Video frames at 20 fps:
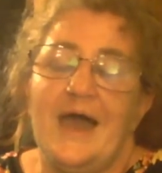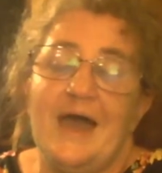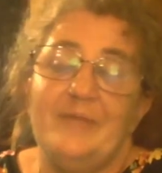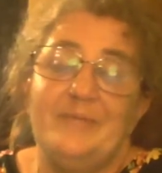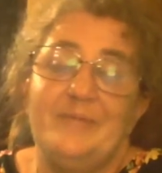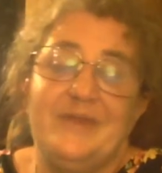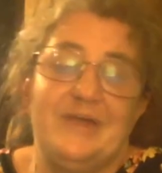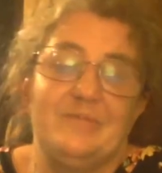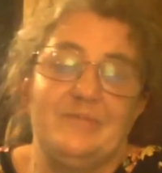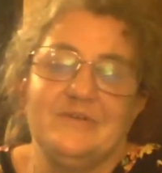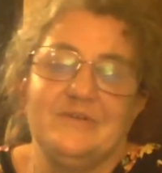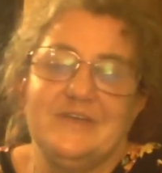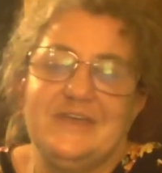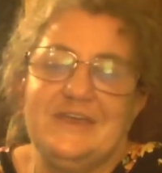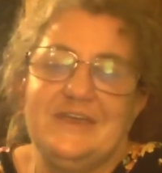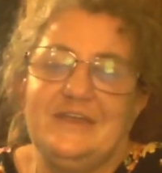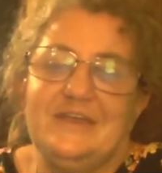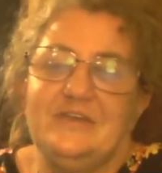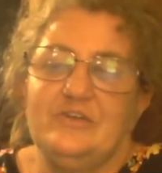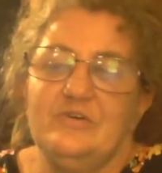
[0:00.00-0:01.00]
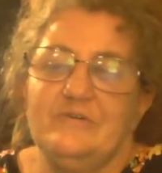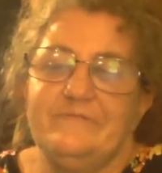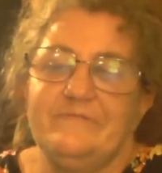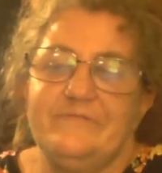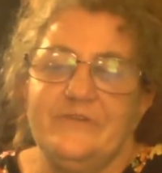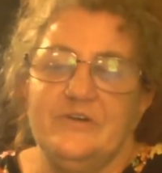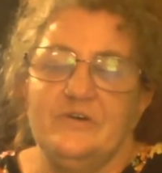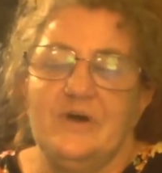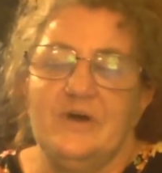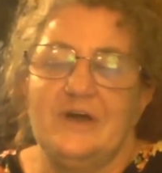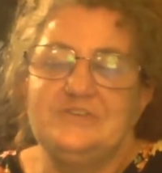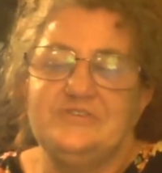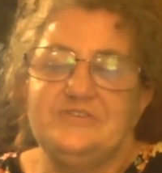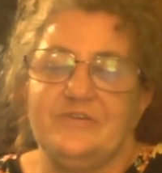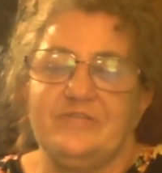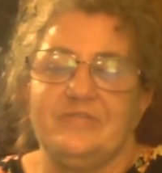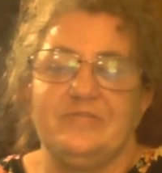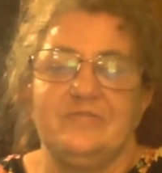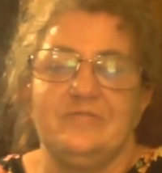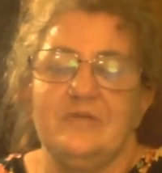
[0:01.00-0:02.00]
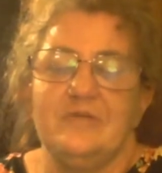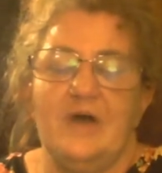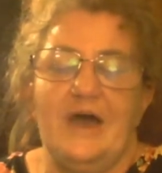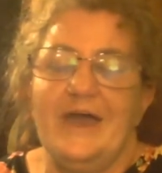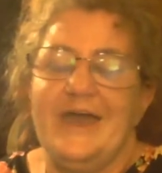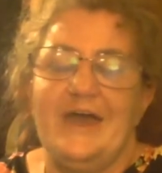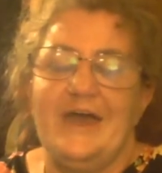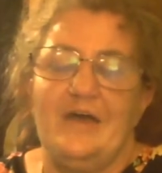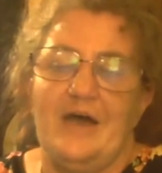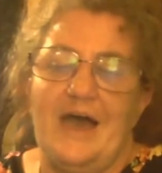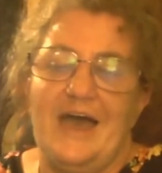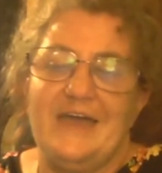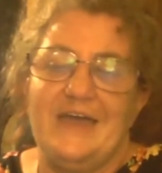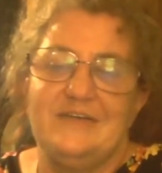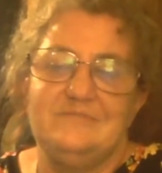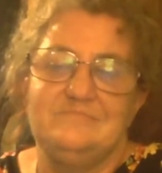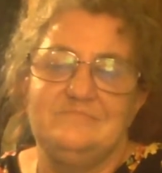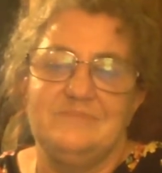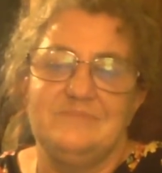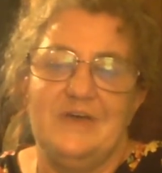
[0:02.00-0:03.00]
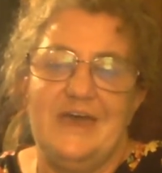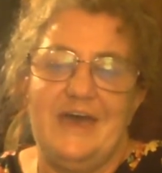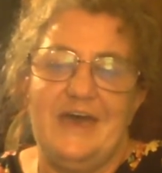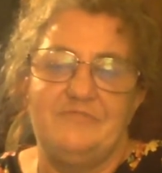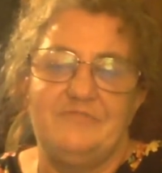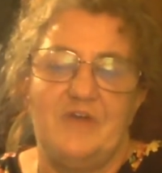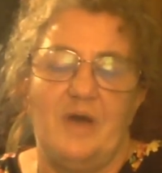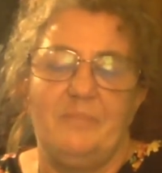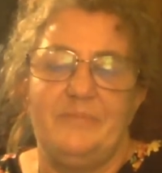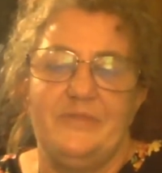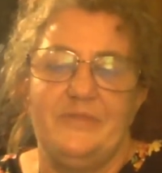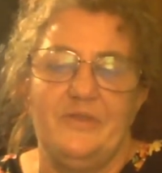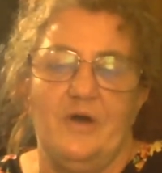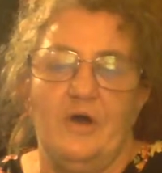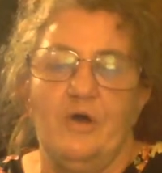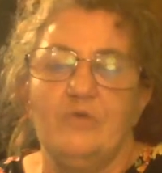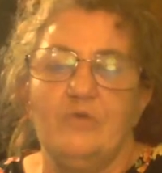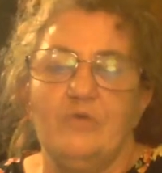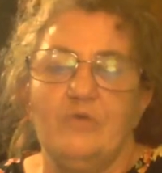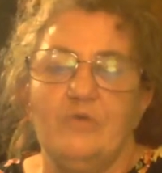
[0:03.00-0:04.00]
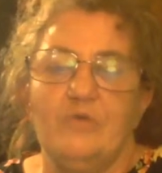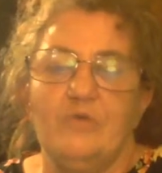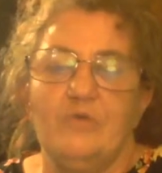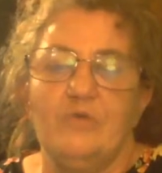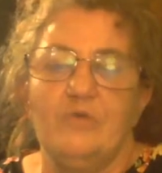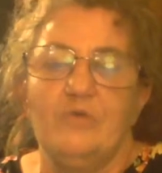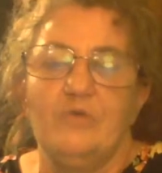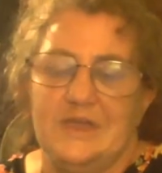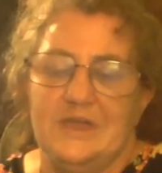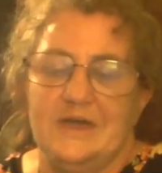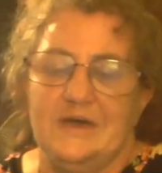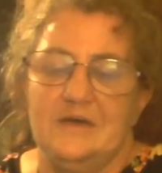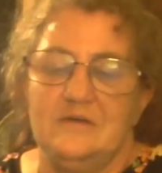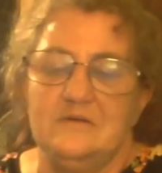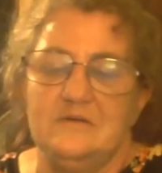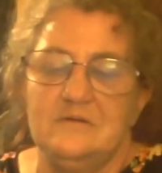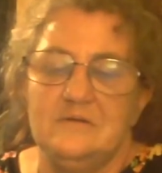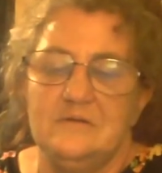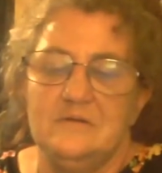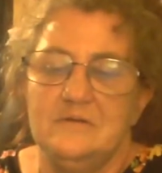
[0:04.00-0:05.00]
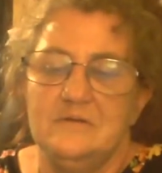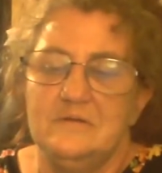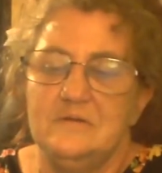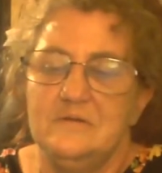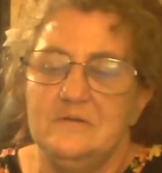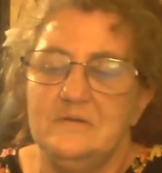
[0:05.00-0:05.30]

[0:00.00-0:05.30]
I've been able to get into a few. I have not been the host of one yet.